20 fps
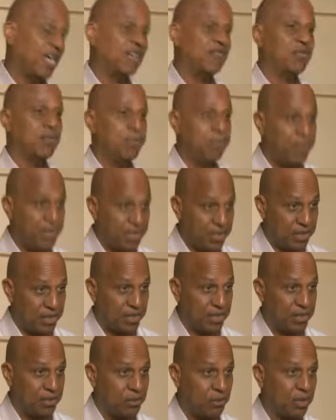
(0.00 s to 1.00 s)
I have
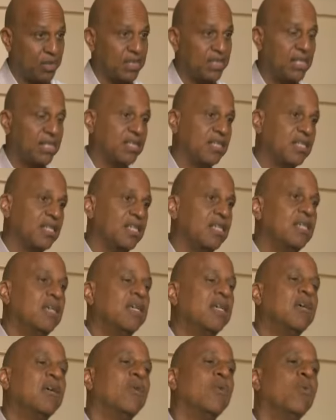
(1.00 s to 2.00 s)
repeated what I said.
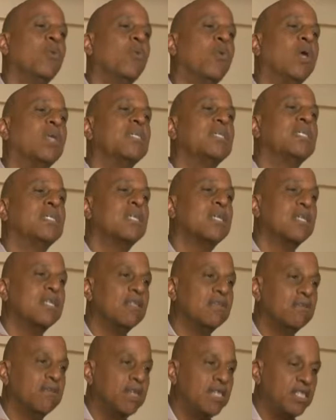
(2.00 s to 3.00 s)
What
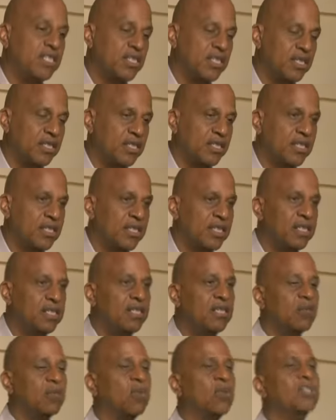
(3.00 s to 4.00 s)
the villagers
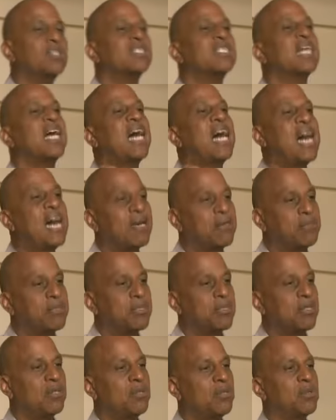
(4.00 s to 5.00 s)
did was
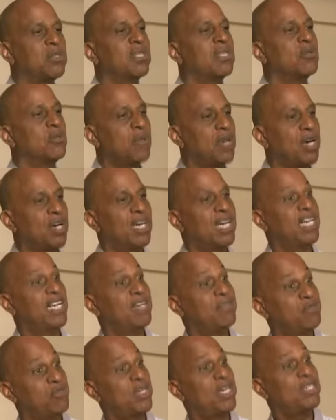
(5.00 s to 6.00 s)
absolutely wrong, and
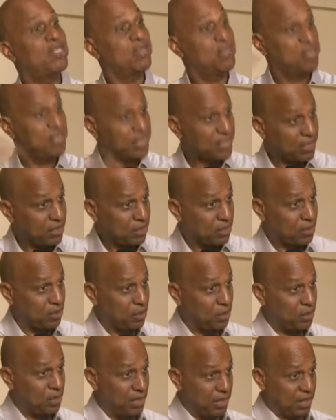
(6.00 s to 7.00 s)
I've tried to set it
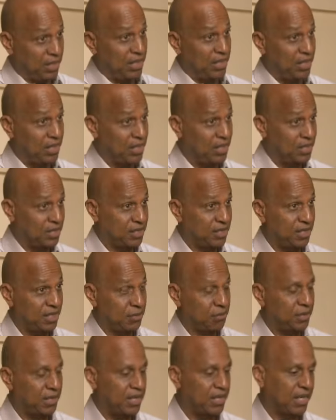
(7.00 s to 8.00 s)
out in the
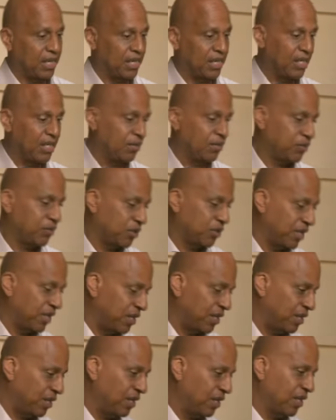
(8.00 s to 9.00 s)
statement I gave
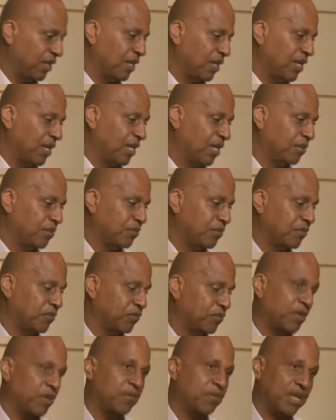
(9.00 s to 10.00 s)
today um,
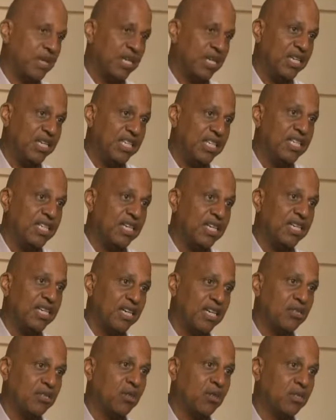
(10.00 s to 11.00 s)
from a legal
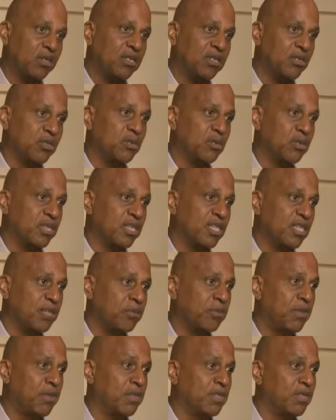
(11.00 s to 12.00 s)
and
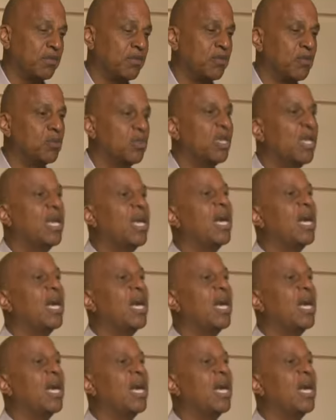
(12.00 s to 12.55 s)
constitutional point of view.